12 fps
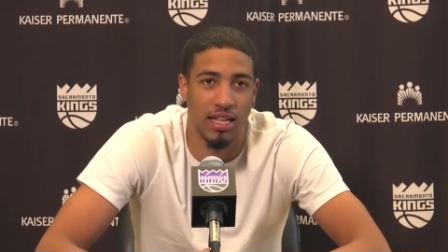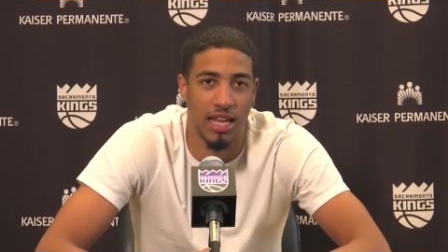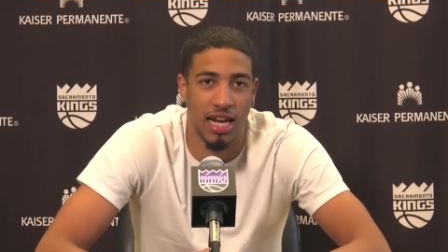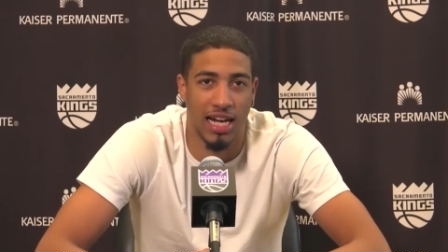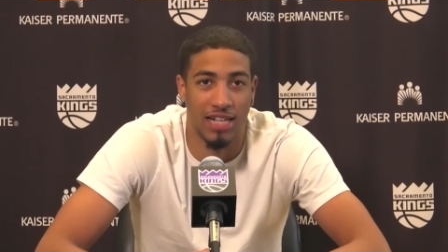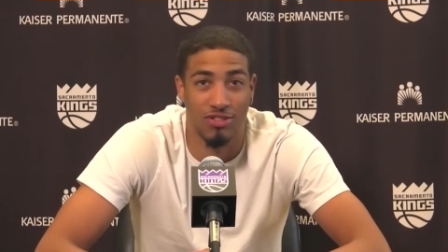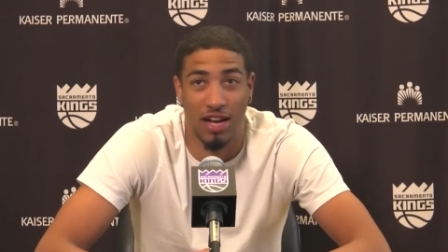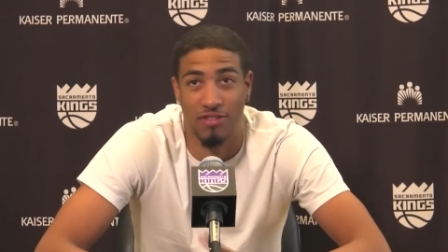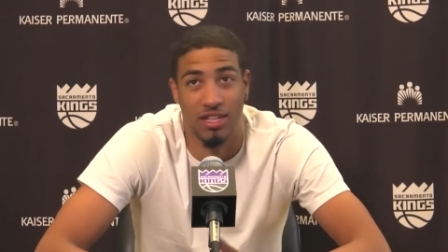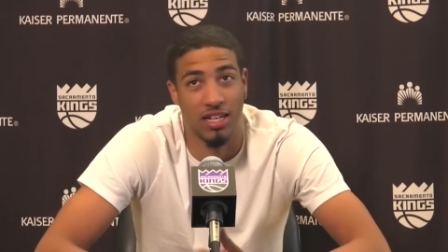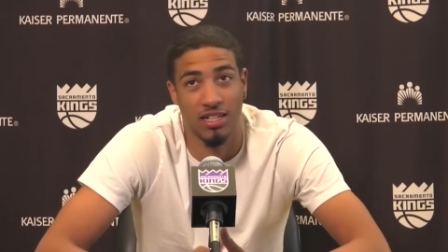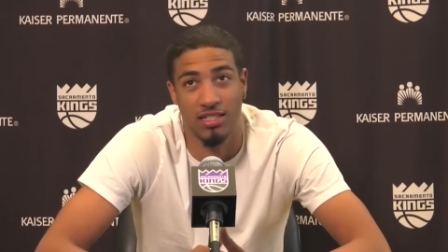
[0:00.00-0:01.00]
that i got
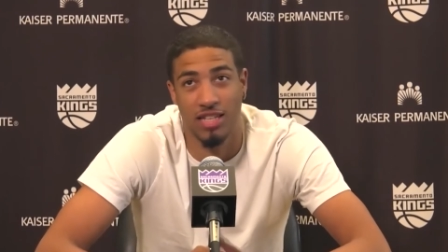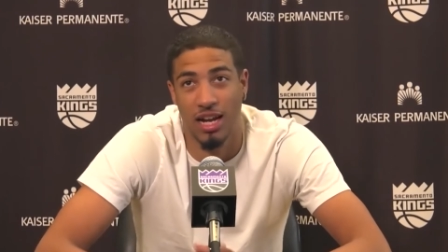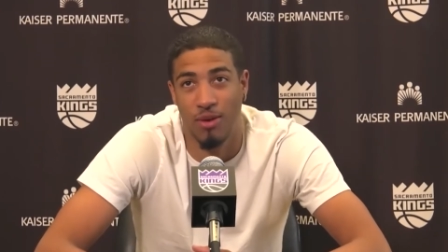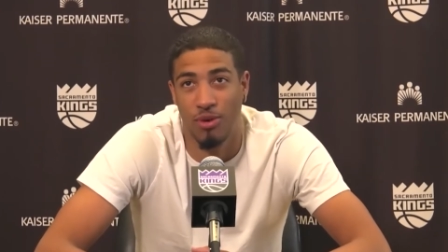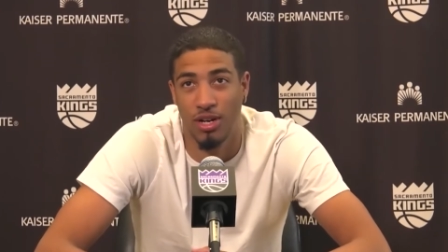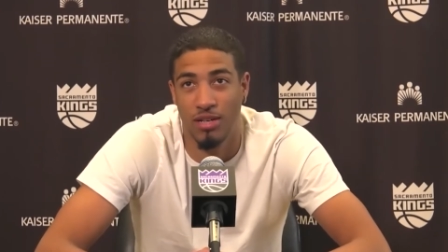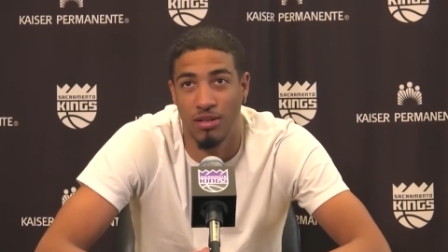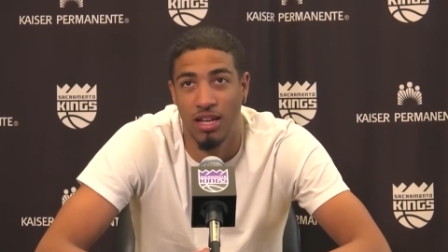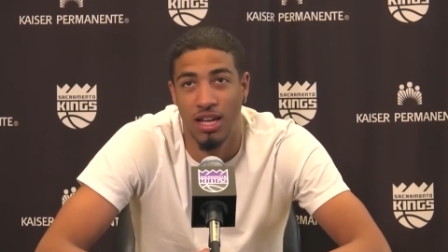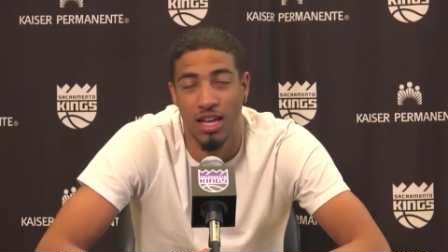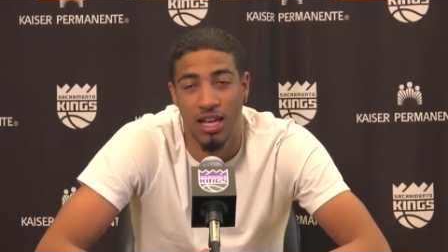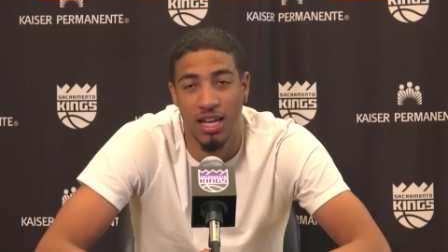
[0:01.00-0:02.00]
drafted here is that i wanted to
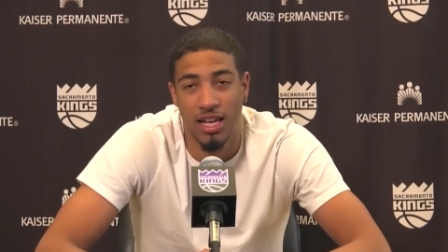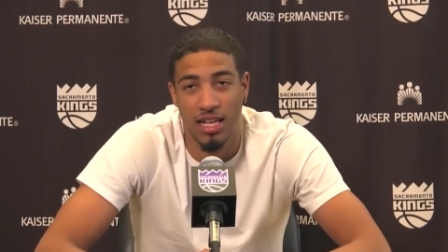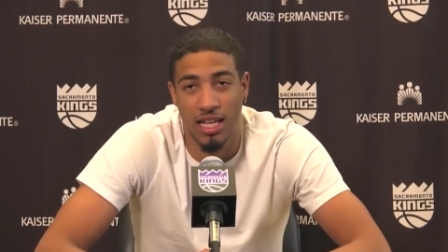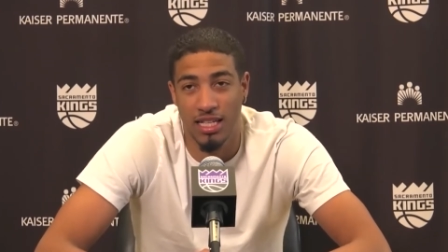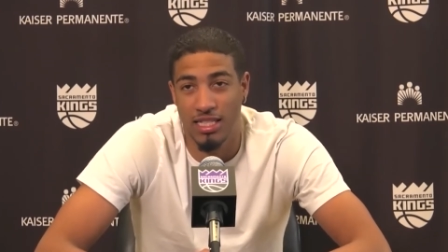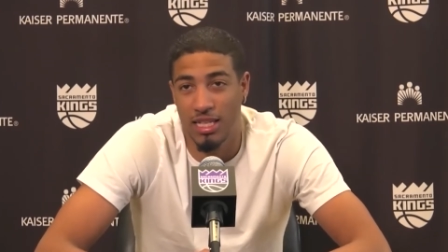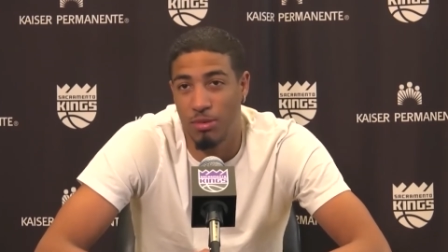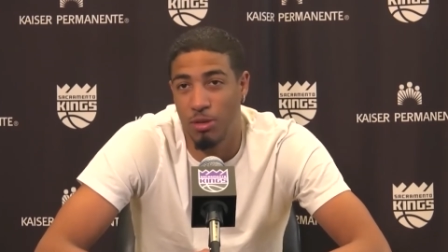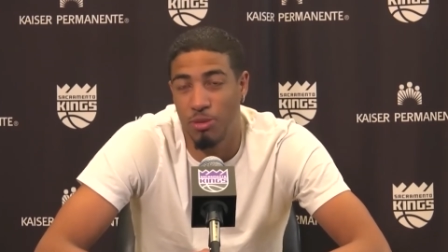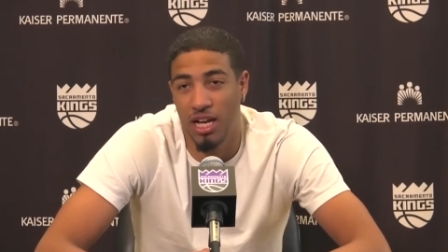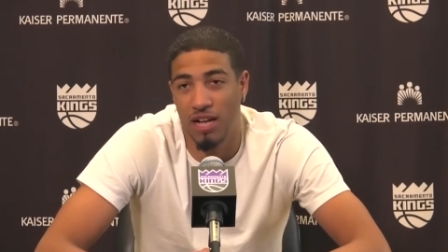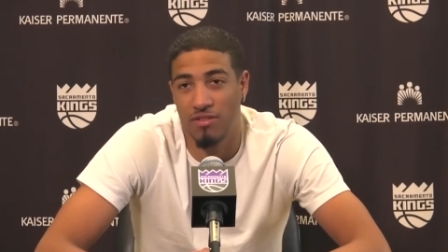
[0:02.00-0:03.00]
get this team to
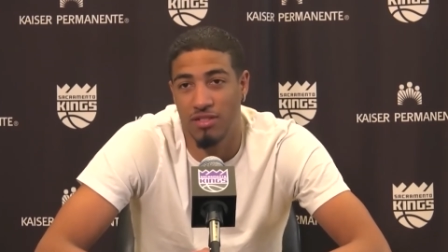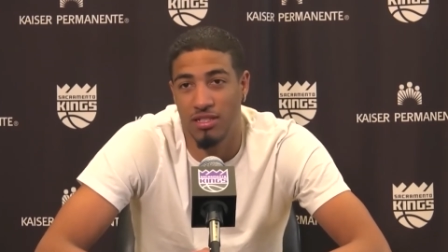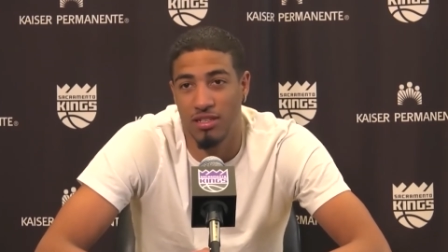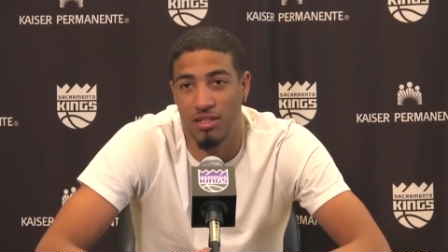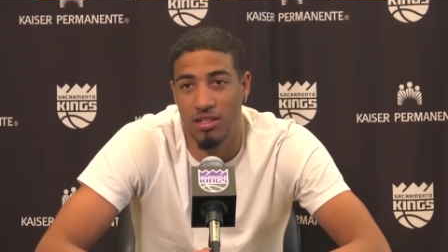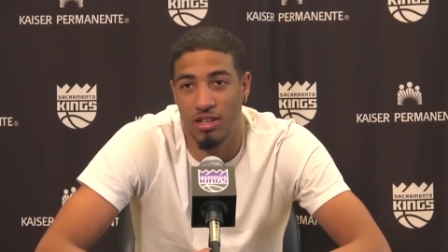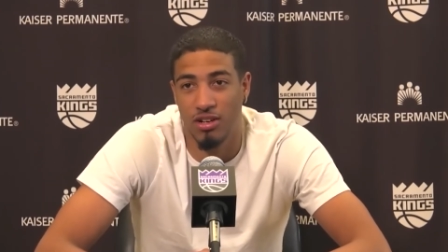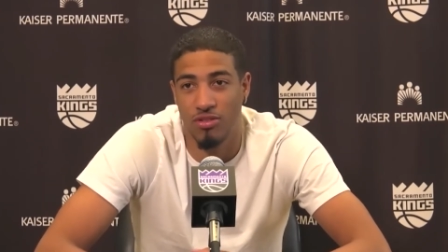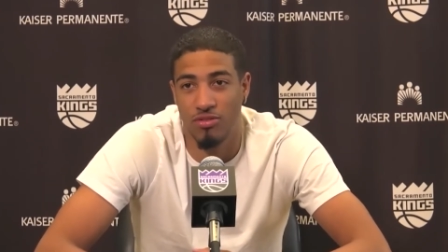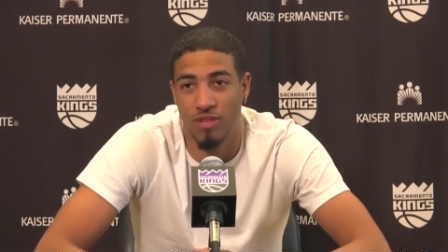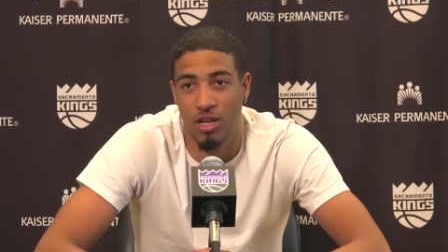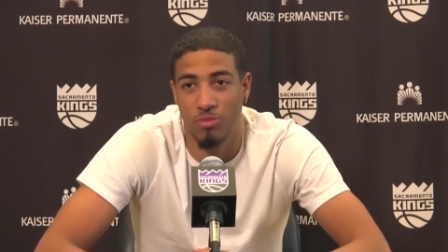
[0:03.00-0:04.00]
the playoffs and you
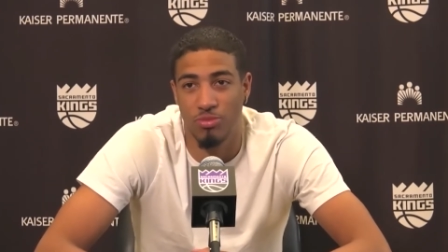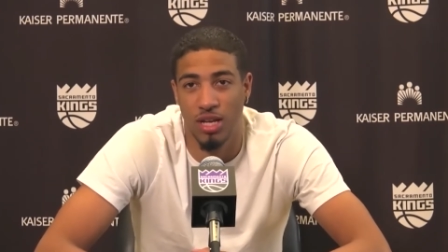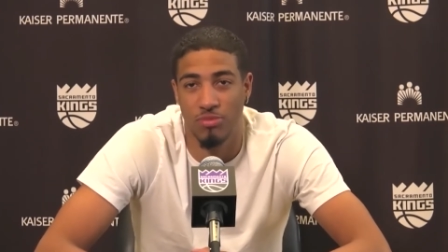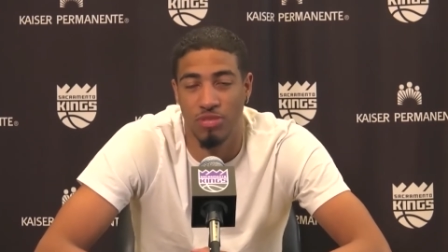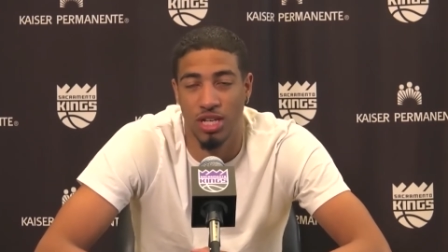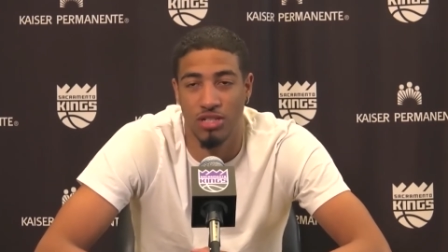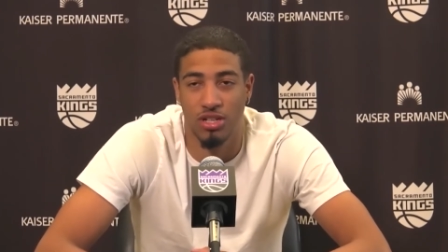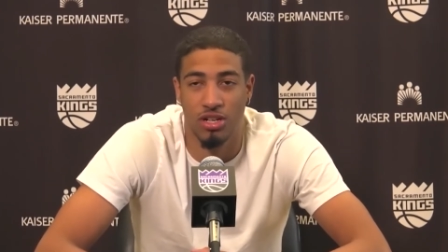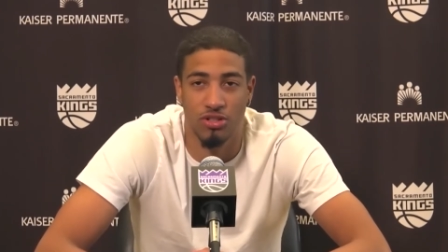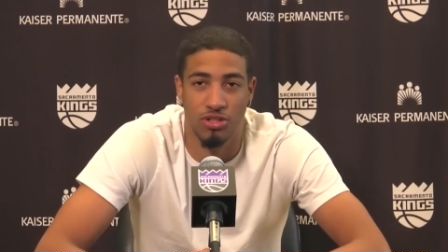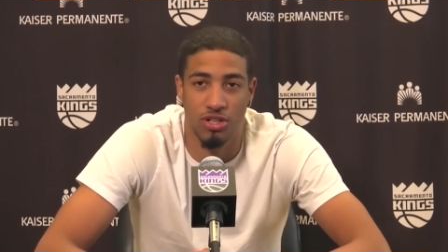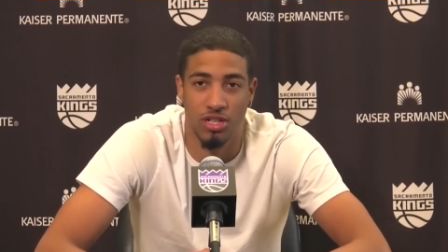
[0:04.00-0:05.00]
know help help change the
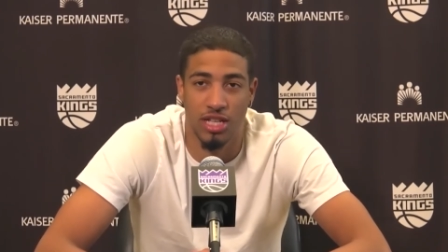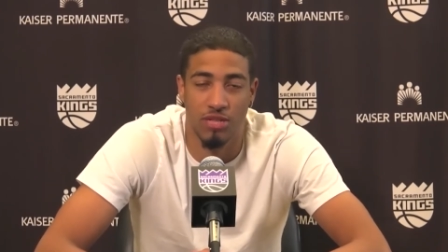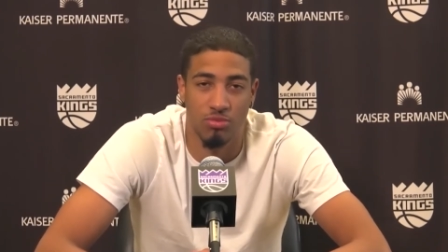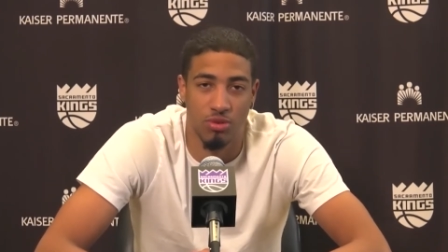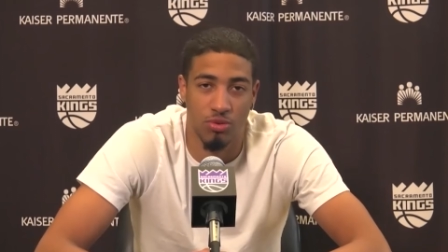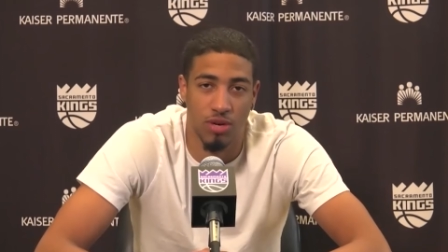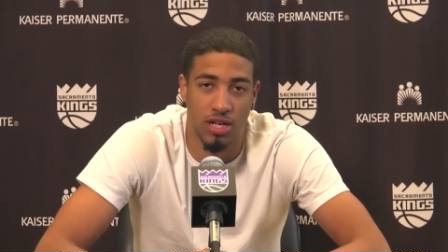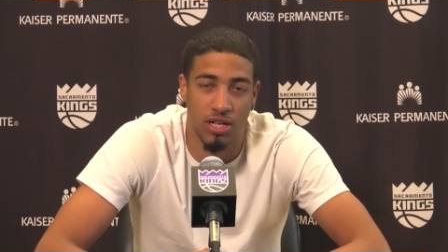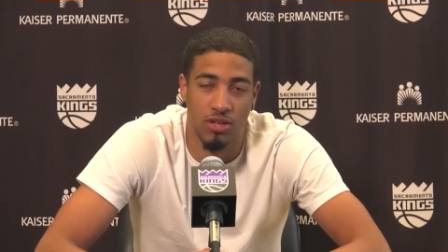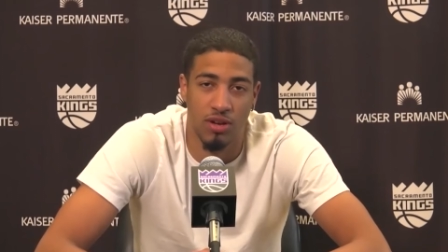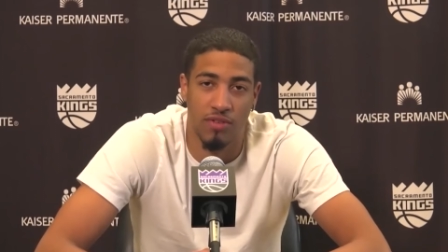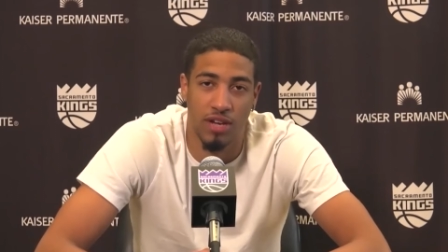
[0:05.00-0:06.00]
culture and that's what we're working to
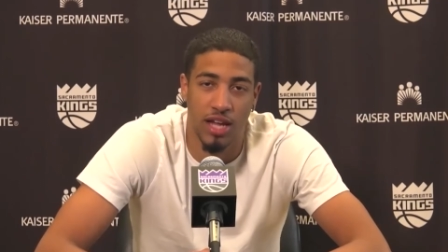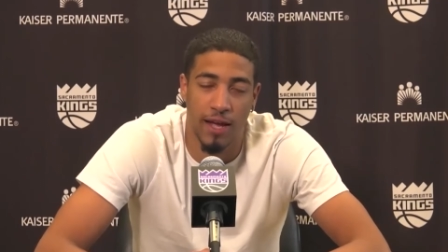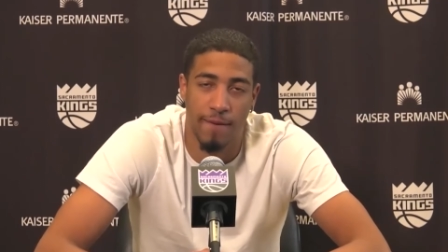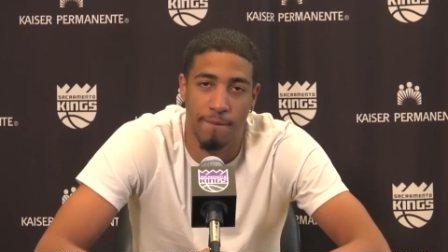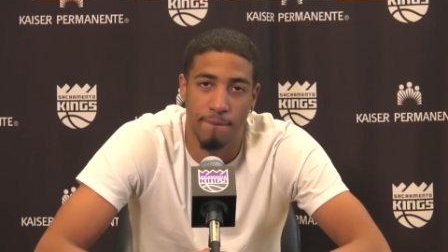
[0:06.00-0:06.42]
do every day